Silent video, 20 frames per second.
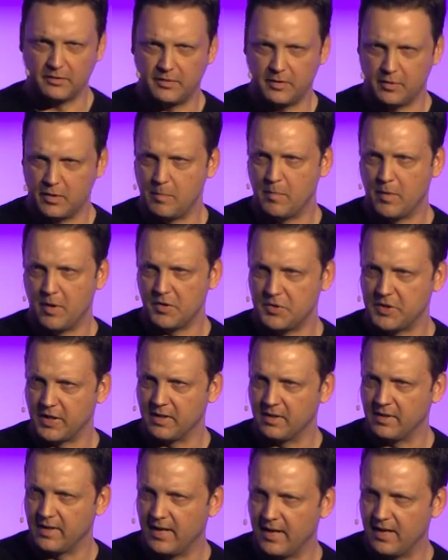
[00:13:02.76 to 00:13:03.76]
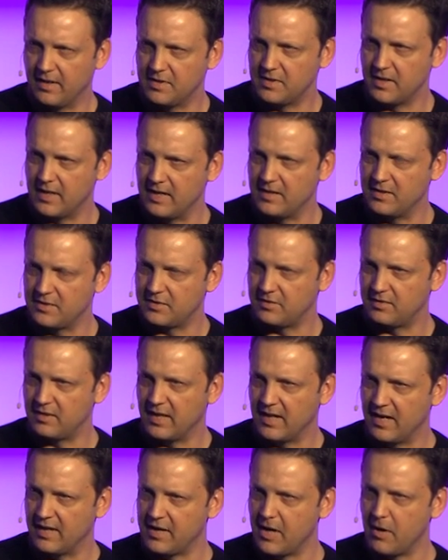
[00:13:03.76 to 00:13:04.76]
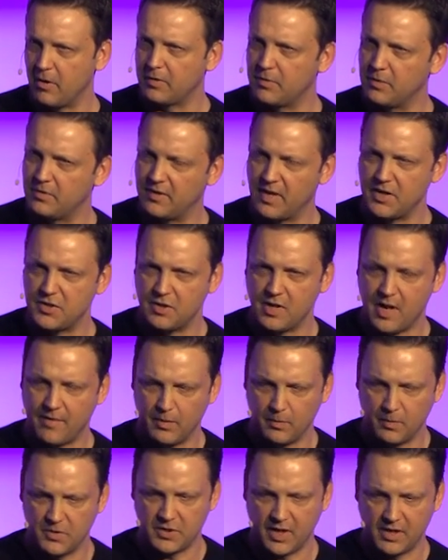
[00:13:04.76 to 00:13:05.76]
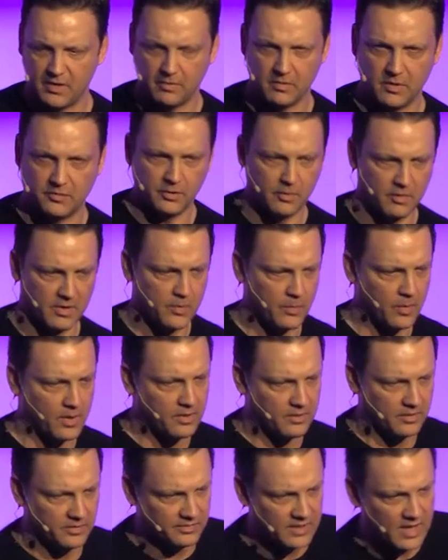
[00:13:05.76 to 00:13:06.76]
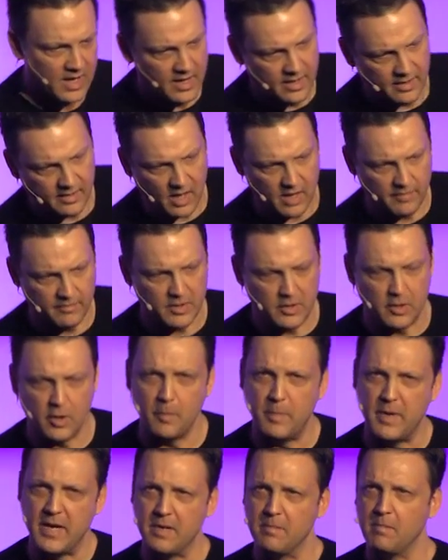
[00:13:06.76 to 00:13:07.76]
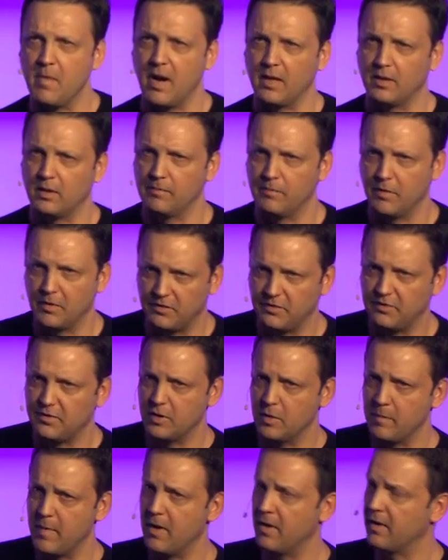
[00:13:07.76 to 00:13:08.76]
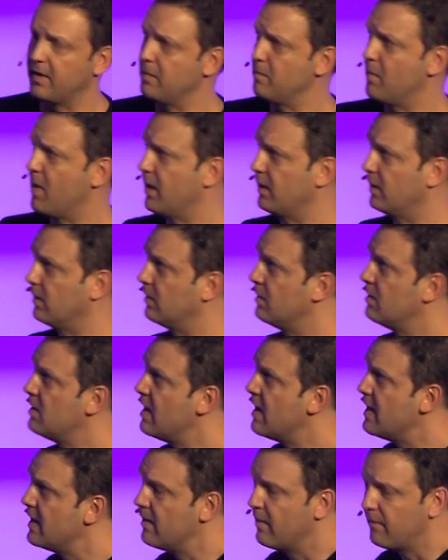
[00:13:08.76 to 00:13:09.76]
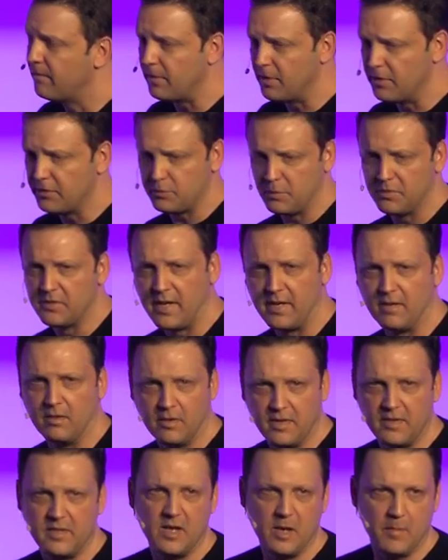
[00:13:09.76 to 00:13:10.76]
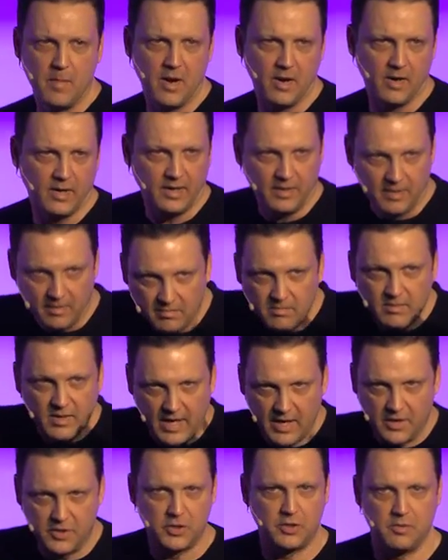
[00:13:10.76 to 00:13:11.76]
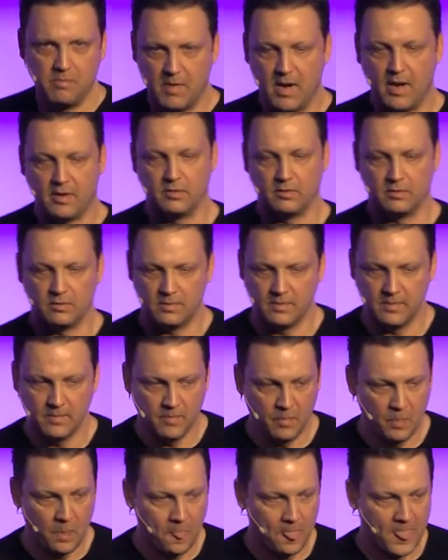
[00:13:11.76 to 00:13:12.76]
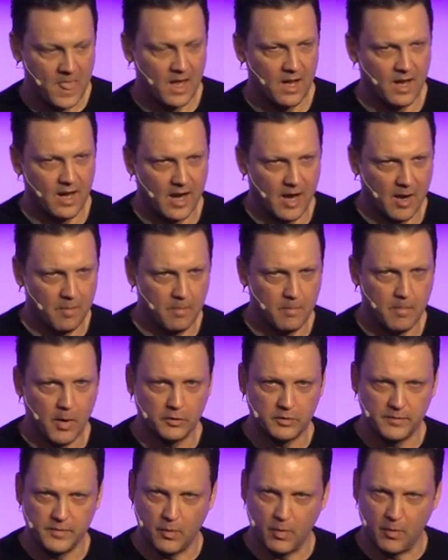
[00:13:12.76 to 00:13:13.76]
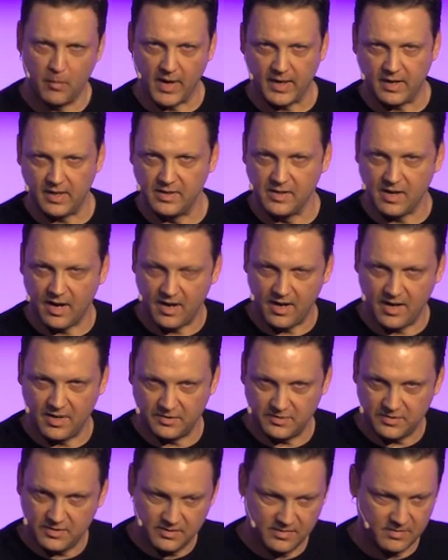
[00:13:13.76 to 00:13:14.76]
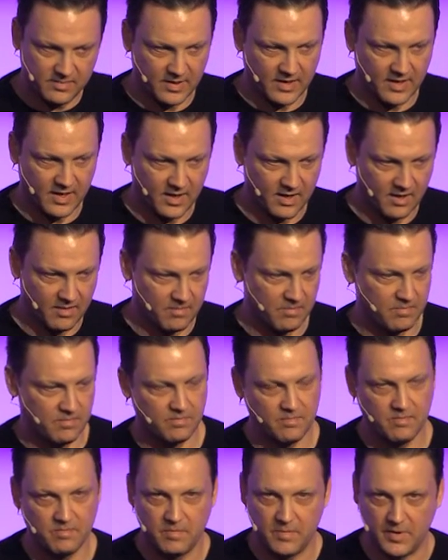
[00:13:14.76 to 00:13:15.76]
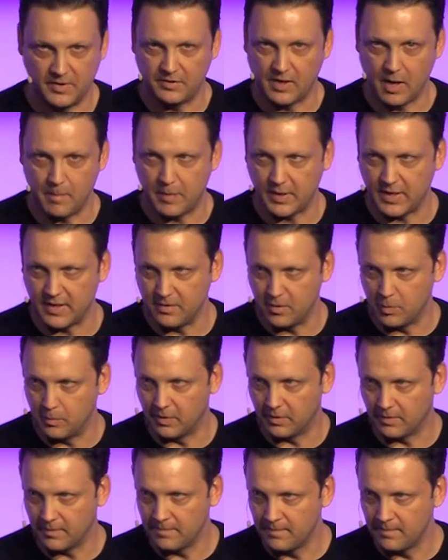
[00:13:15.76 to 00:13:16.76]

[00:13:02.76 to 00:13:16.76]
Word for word: that are emerging, and his uh, characterization of it, which I don't disagree with, is kind of a European model versus an American model. First, we'll take a look at the American-ish model. Um, most of you will recognize uh, this company, Uber.